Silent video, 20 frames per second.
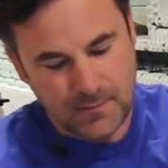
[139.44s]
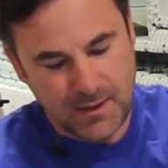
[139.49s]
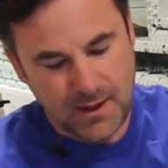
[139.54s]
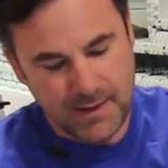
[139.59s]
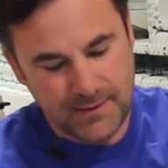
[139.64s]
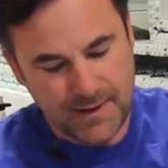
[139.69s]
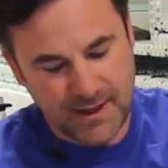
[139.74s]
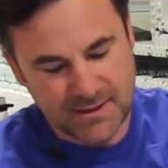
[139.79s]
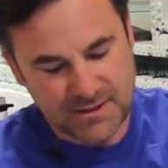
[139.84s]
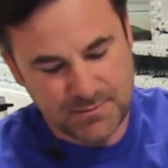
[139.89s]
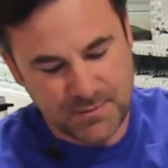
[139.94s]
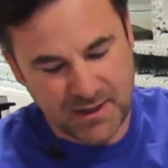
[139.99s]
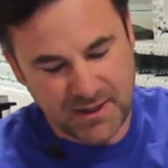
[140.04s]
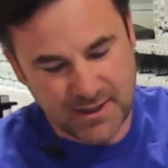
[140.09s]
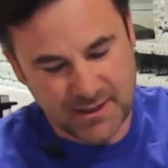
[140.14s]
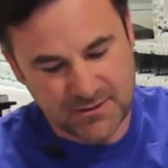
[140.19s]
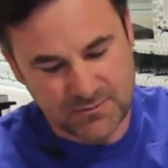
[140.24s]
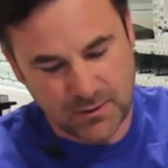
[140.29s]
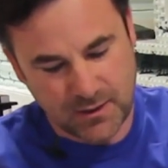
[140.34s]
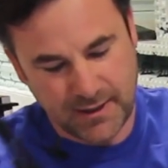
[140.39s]
and that's
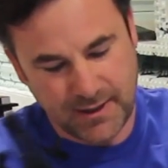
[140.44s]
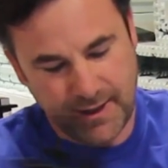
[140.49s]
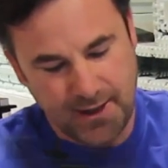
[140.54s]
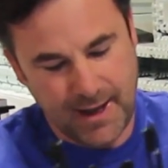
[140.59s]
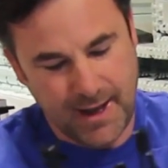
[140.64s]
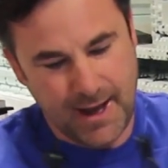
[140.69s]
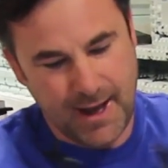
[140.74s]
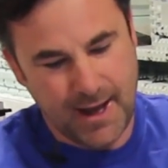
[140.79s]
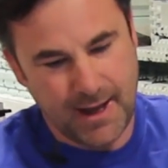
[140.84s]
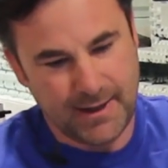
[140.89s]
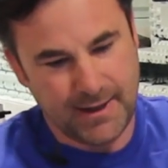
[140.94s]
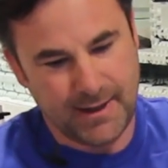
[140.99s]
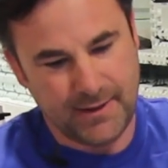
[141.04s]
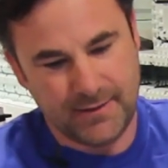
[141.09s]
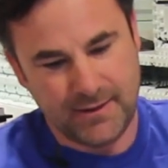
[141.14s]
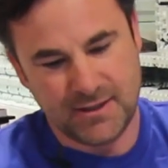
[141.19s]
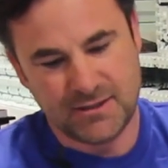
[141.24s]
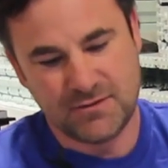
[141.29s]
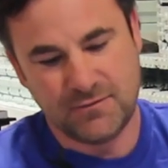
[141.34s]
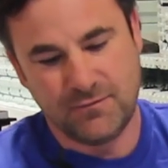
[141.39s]
because we're gonna add
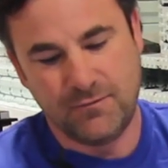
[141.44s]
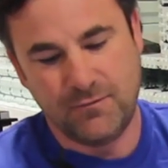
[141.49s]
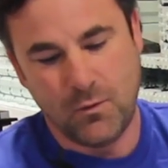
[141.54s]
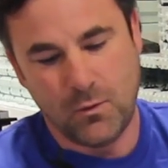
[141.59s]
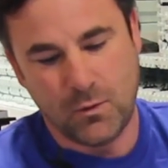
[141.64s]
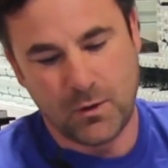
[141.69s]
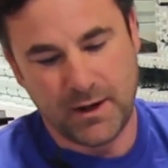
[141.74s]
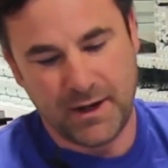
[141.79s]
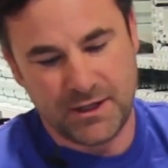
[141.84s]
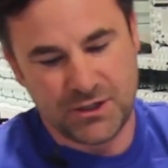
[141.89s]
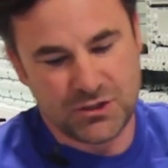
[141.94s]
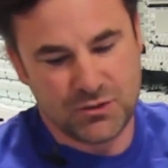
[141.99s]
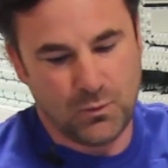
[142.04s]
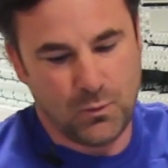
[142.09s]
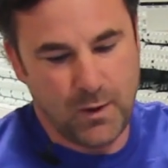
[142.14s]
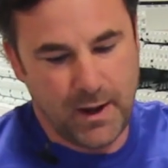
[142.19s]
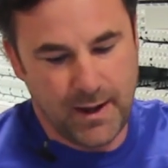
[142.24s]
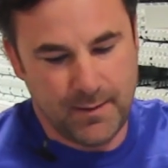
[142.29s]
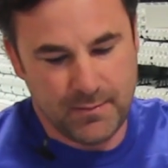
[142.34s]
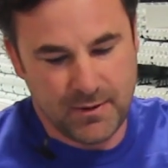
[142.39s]
in this 4-inch
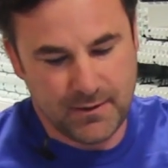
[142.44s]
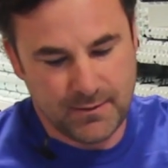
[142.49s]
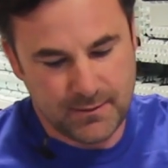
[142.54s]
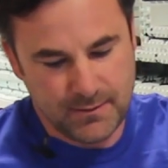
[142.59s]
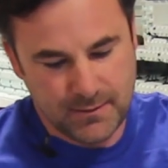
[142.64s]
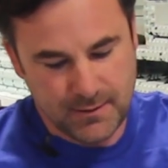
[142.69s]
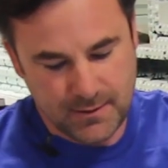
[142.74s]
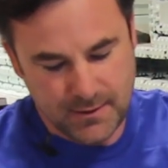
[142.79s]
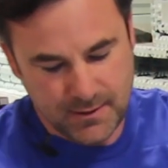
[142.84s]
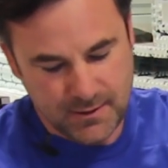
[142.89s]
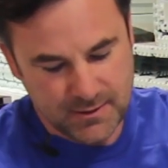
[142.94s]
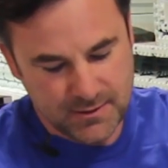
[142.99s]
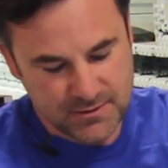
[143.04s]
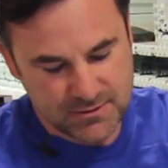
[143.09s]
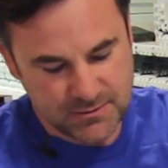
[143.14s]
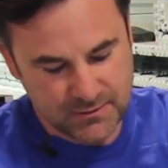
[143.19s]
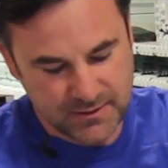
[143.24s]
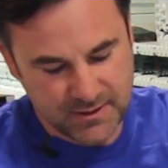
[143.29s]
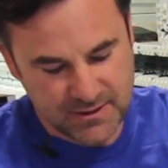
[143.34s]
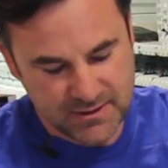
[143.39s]
web.
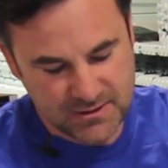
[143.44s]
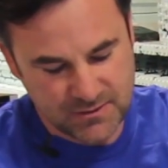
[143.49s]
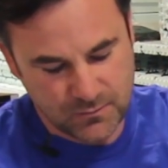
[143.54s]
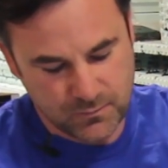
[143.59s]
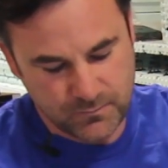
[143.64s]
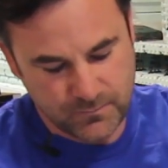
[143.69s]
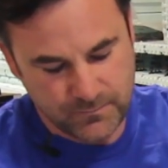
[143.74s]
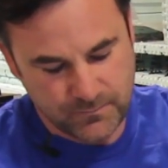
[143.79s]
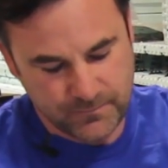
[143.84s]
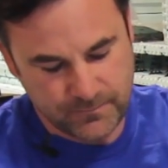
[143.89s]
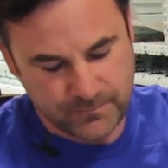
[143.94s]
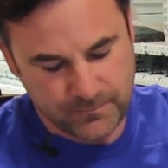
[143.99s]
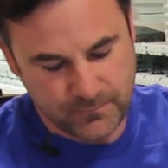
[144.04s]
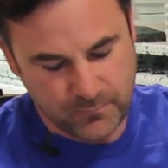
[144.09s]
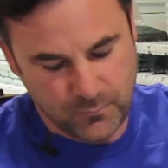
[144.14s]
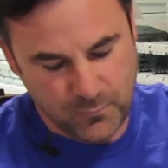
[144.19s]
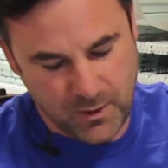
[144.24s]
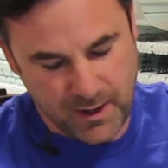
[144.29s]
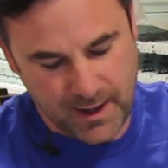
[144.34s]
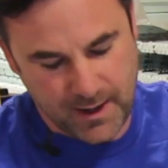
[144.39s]
So this
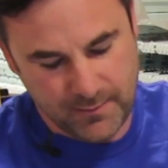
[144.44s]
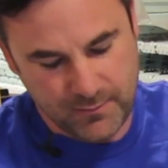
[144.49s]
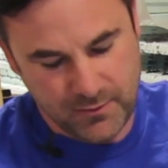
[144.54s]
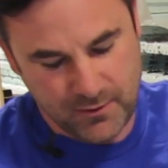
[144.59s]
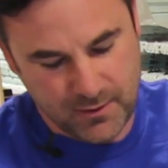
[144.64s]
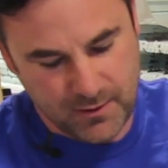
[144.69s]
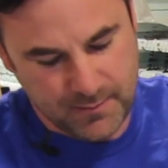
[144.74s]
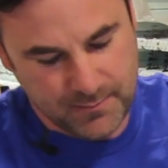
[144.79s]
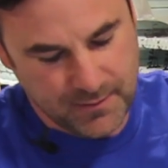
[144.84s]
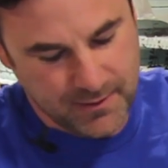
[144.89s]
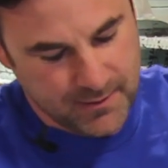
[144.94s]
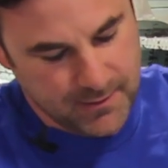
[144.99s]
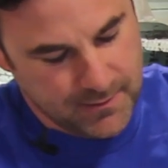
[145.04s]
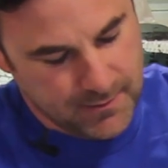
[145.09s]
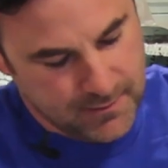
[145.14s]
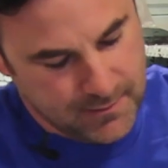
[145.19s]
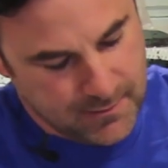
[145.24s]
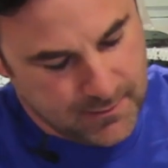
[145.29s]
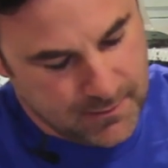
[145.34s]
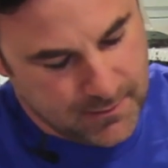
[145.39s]
web,
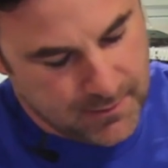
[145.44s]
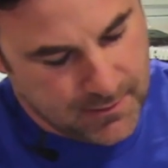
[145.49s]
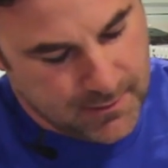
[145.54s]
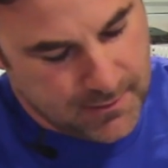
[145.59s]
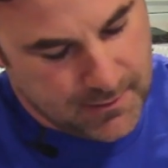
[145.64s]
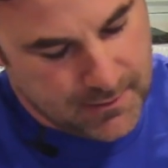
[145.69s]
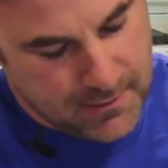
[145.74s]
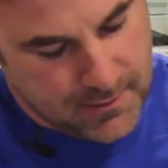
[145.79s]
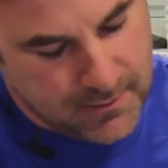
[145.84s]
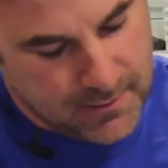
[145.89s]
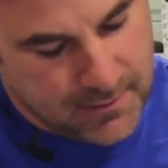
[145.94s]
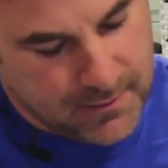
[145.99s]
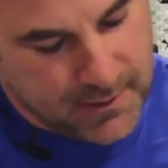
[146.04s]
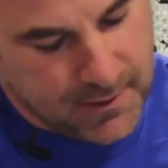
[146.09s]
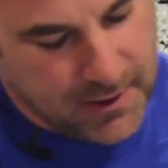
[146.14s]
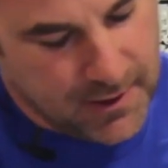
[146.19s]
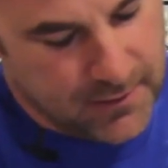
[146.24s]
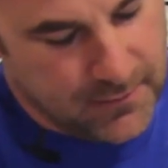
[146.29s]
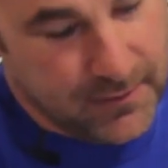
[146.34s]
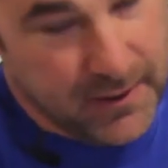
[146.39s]

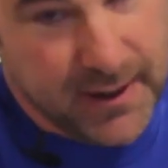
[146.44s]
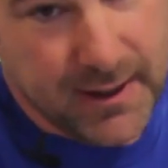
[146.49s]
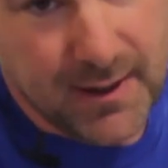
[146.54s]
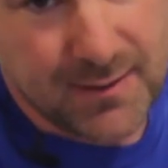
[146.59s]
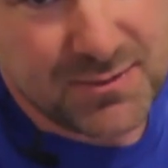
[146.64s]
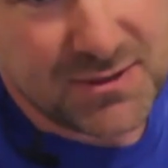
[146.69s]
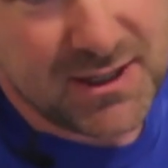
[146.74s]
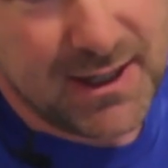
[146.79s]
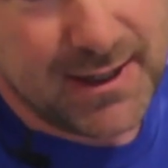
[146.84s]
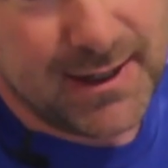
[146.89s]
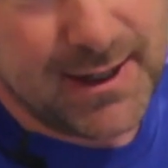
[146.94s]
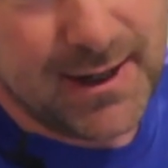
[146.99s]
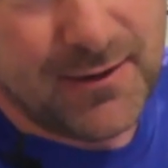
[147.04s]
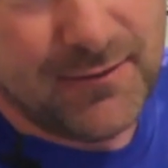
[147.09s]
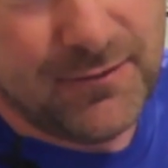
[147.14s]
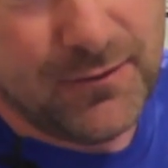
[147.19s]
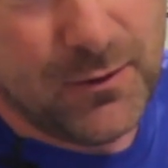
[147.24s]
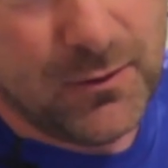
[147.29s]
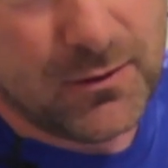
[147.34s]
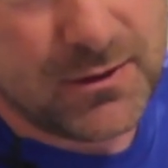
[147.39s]
you gotta read upside
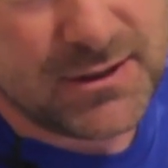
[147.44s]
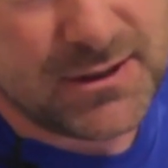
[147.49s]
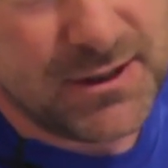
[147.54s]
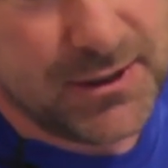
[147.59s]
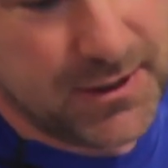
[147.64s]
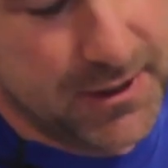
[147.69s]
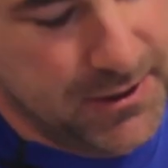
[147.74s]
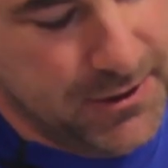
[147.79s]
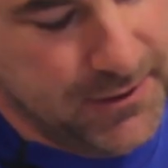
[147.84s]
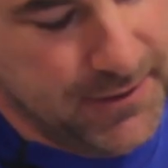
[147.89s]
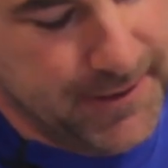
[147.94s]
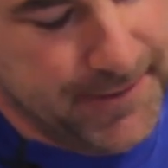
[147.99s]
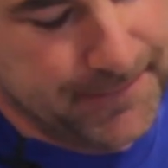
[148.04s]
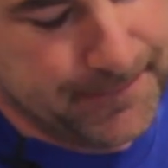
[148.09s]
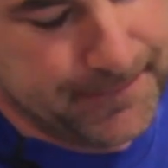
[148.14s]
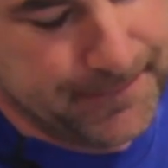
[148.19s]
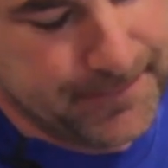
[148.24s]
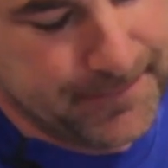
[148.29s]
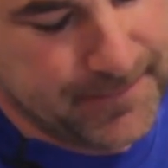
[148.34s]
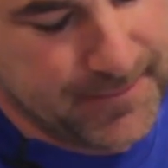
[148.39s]
down, folks, you can do it.
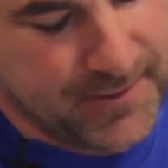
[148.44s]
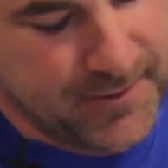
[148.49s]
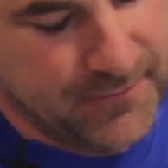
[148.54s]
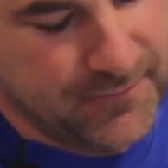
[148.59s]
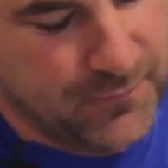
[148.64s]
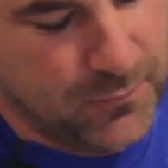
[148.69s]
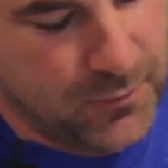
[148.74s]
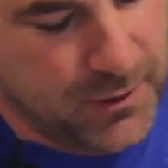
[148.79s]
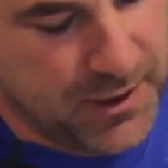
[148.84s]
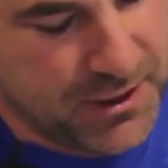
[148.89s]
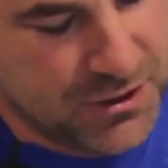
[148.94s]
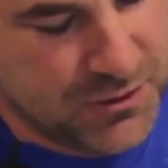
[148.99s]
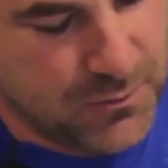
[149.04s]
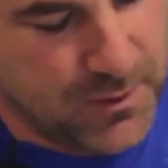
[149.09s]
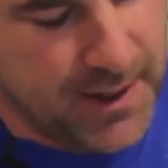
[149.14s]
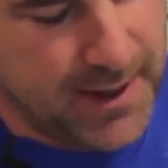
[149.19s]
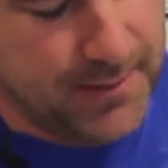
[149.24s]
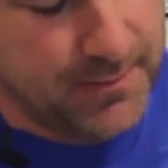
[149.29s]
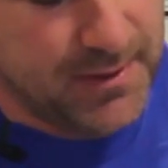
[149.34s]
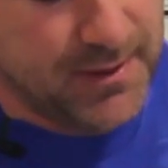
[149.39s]
4-inch
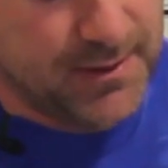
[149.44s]
web,